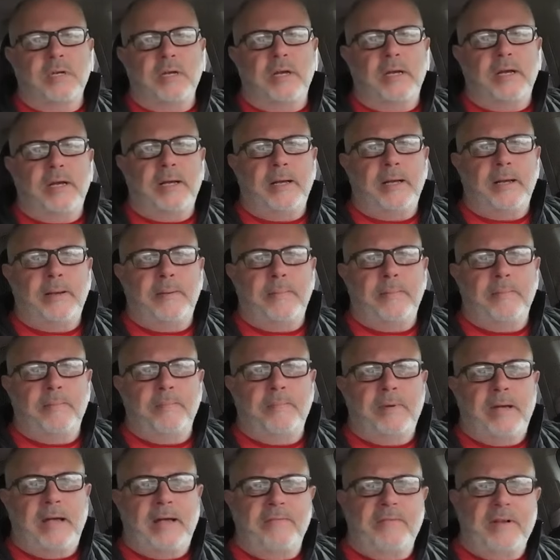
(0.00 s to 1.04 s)

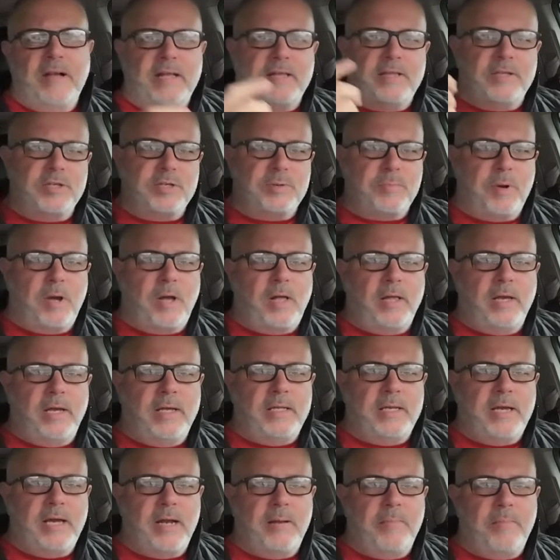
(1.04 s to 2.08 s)
I've got the small
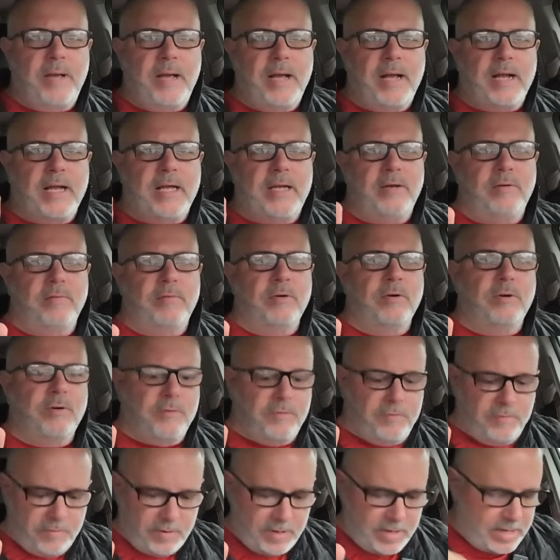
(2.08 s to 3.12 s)
antenna back on the
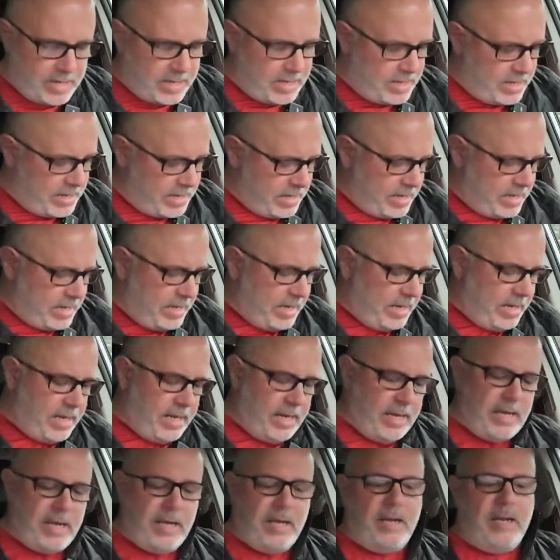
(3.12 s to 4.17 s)
roof,
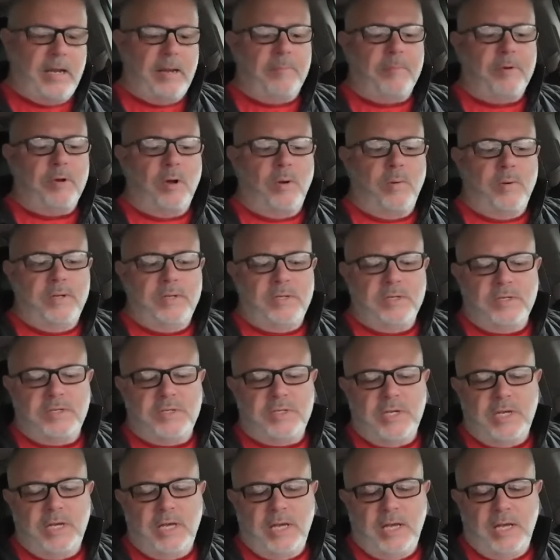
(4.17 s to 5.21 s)
and I'm going to
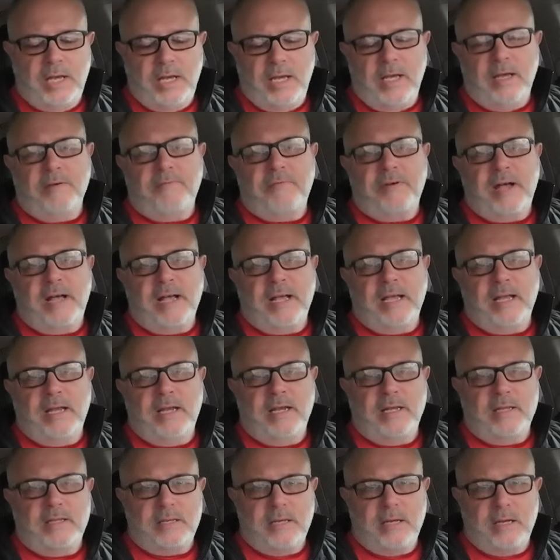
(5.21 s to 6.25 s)
see if I can
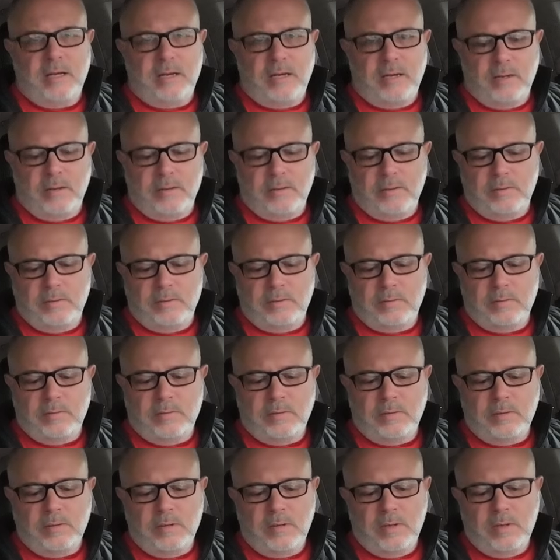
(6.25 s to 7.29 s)
hit the
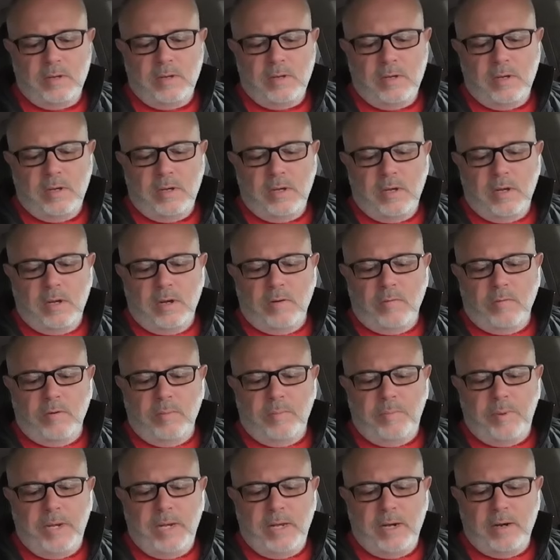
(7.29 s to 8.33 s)

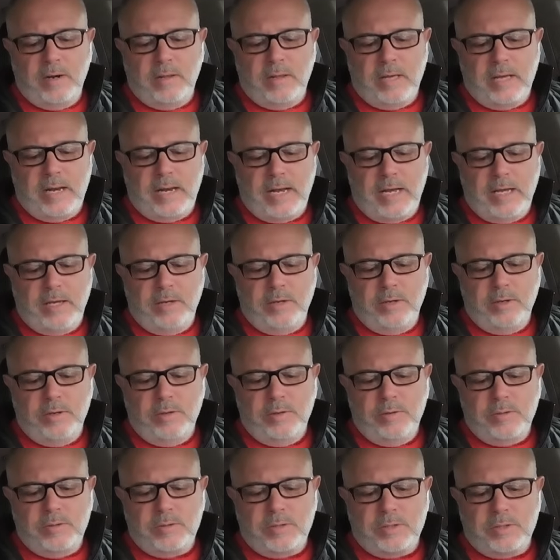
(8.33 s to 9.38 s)
repeater that I
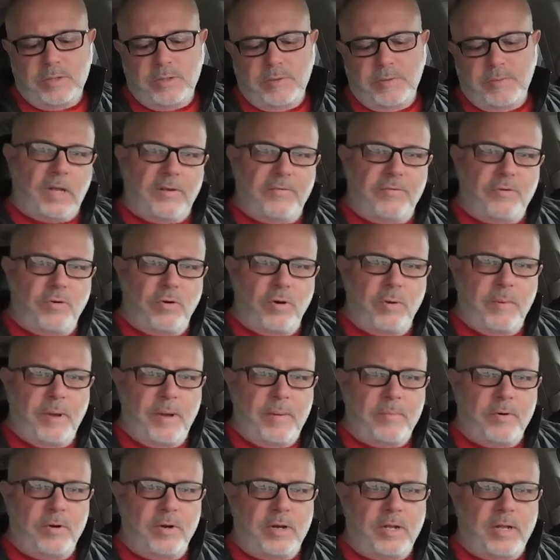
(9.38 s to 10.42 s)
use. If you
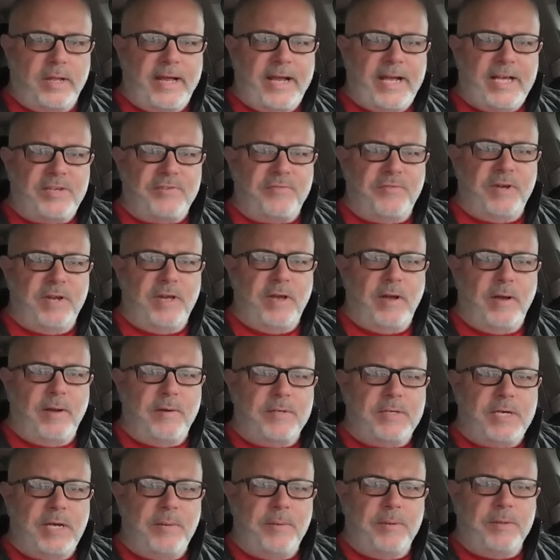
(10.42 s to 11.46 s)
remember in the last video, I
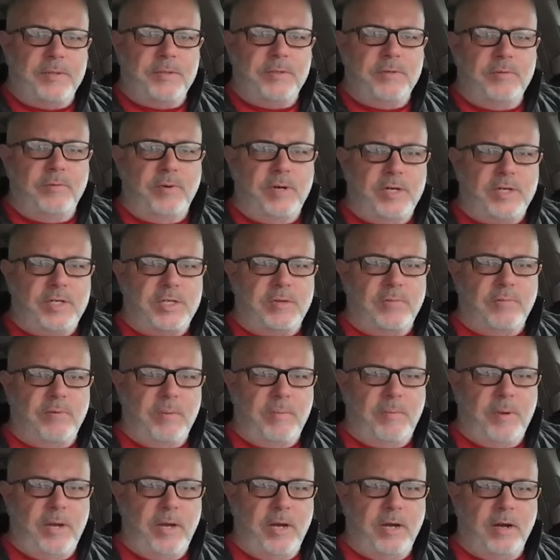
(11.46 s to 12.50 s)
was able to reach the
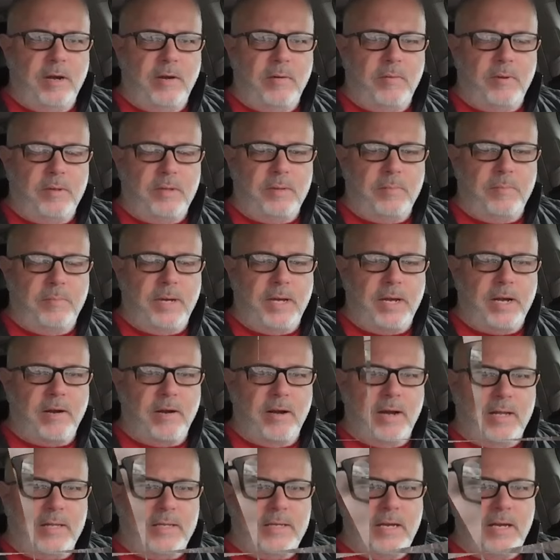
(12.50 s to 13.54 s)
repeater with the bigger
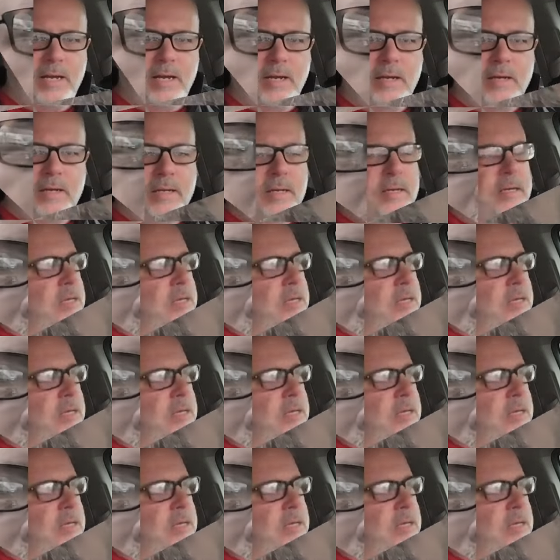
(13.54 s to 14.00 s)
antenna.